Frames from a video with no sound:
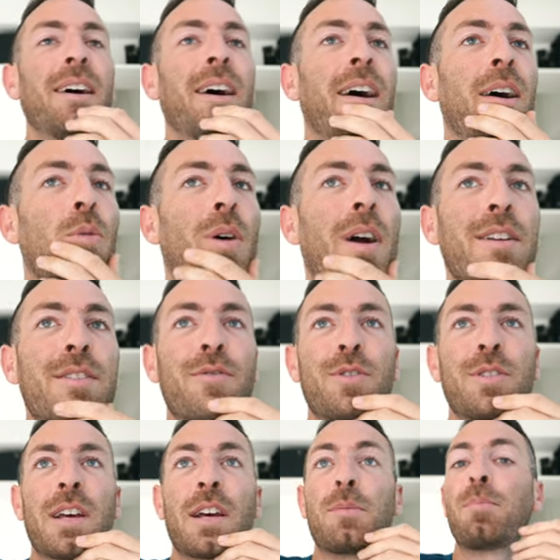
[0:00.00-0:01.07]
Whereas if you
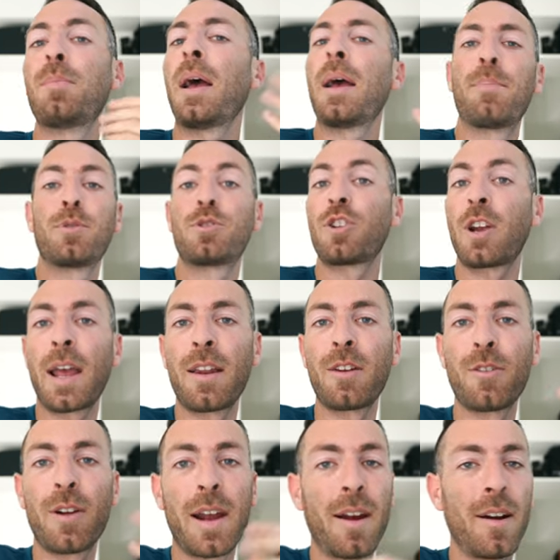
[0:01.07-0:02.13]
say, hey, put your hand in
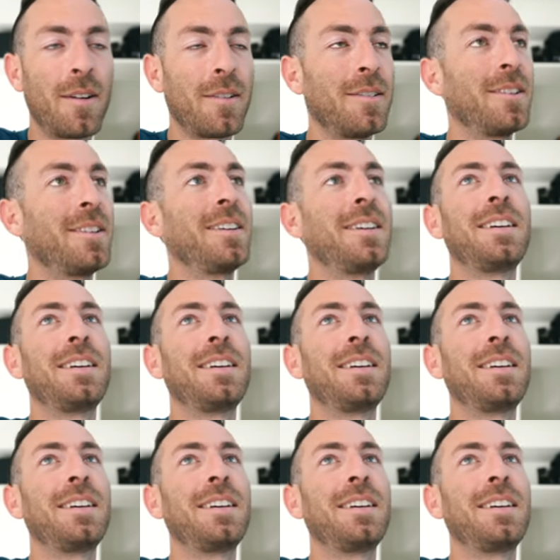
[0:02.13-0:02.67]
your hair,